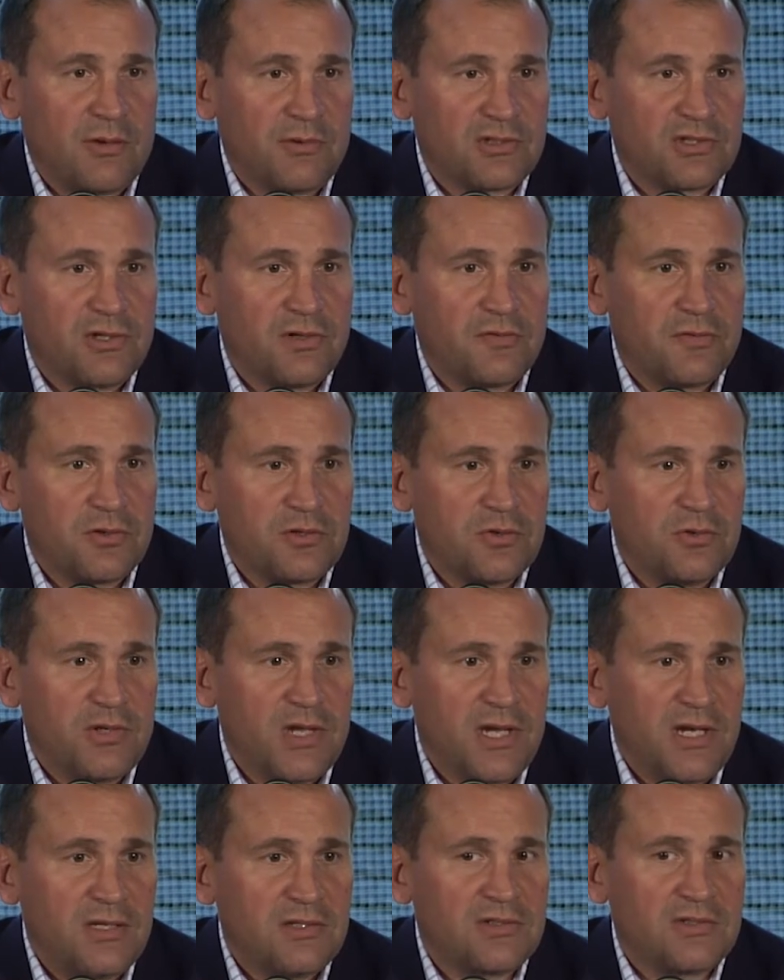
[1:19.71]
I was there for 2
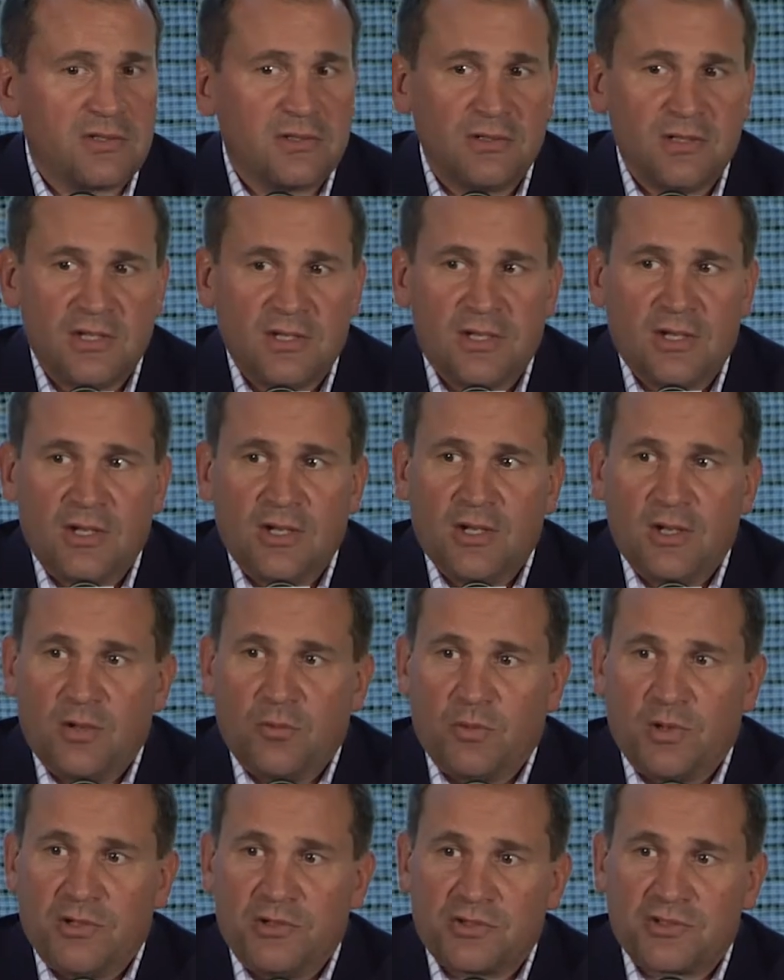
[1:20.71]
days, and
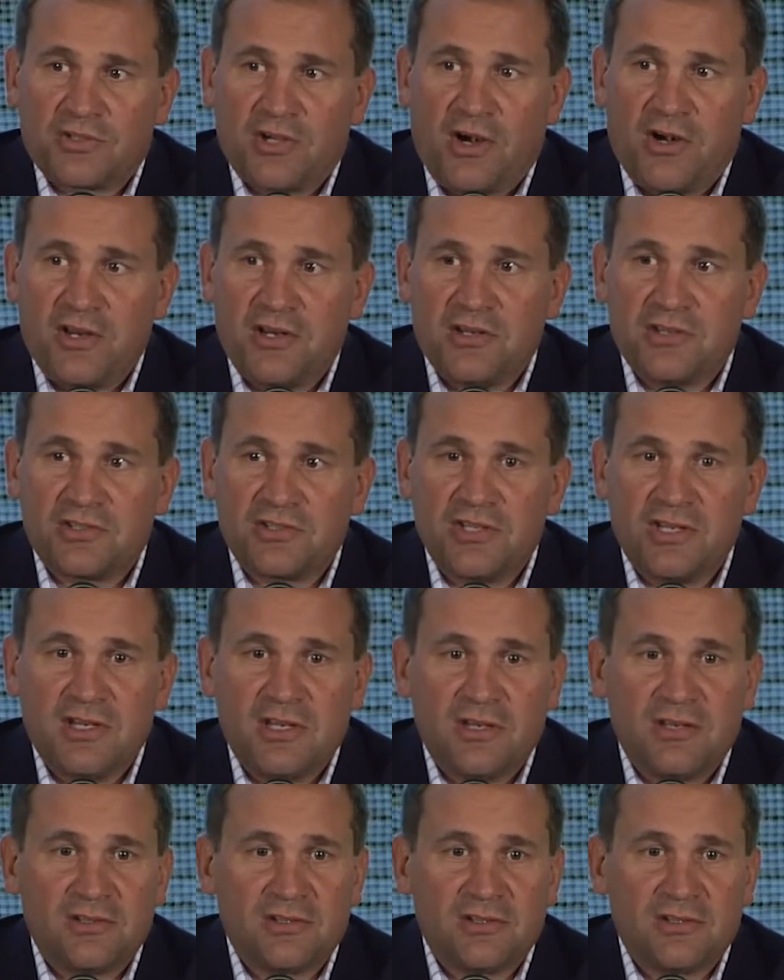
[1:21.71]
what you're starting to see